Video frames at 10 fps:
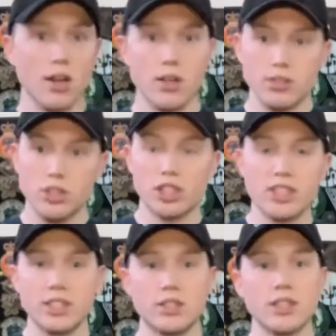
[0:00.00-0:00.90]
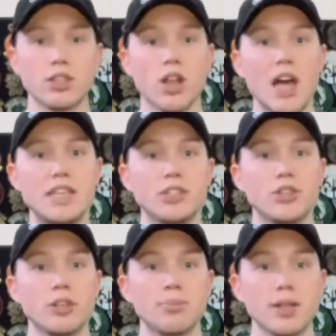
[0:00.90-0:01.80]
Just it's a lot easier to
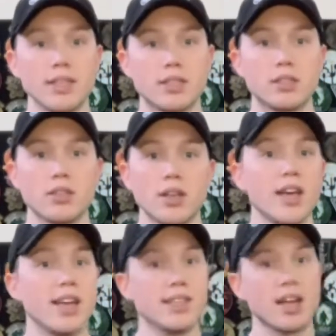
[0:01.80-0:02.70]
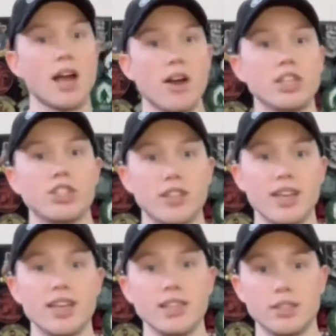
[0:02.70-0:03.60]
replace an entire engine than
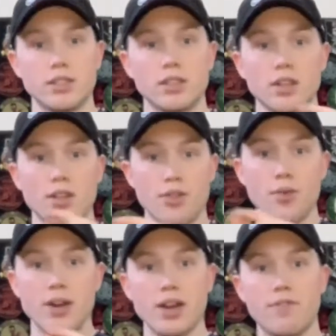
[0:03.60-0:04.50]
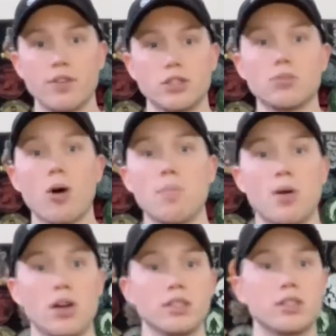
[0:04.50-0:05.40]
it is 3 different small
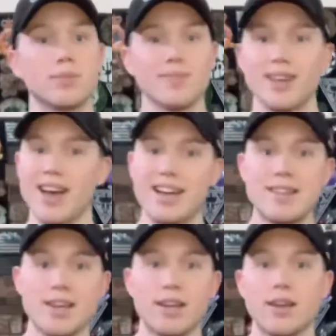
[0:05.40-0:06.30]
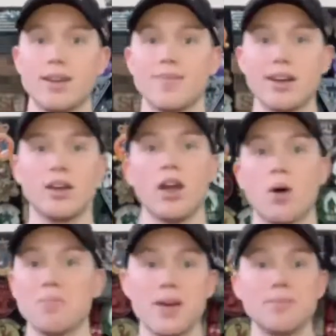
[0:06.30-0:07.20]
parts. I don't
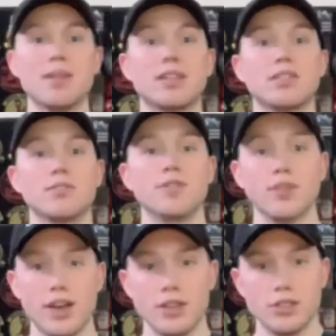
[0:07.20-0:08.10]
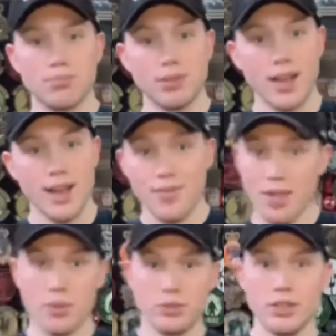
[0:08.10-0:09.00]
know, that's the field that I used to play at.
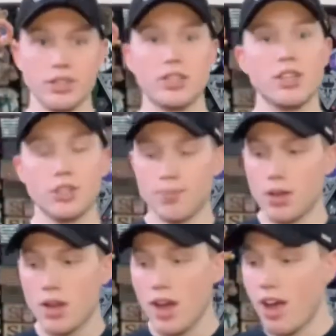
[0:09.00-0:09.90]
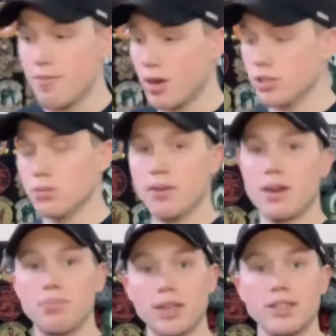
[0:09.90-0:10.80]
That was their decision. I've also been
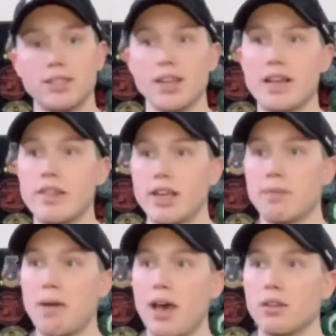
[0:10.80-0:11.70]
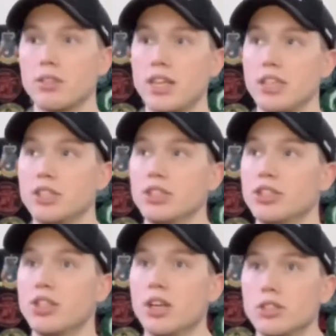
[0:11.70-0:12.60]
at places, I think Battle Stations
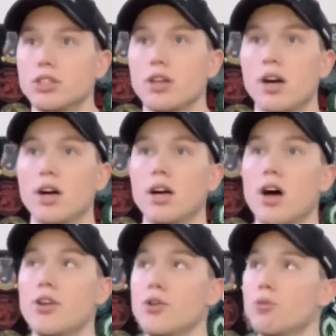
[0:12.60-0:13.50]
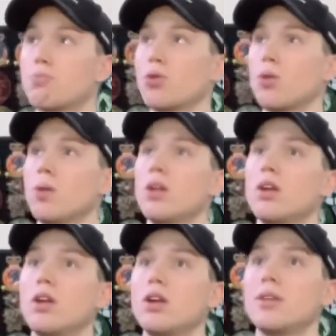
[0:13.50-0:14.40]
does a neutral,
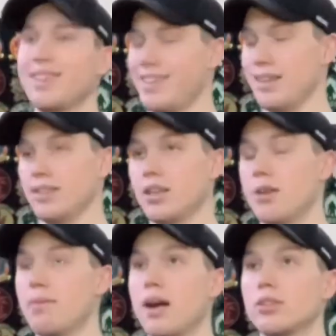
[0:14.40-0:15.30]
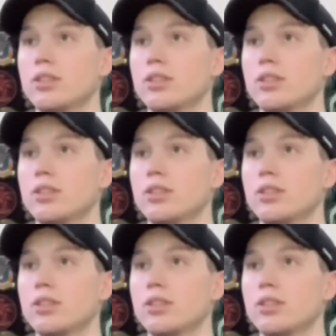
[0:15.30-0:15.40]
I think that's how you pronounce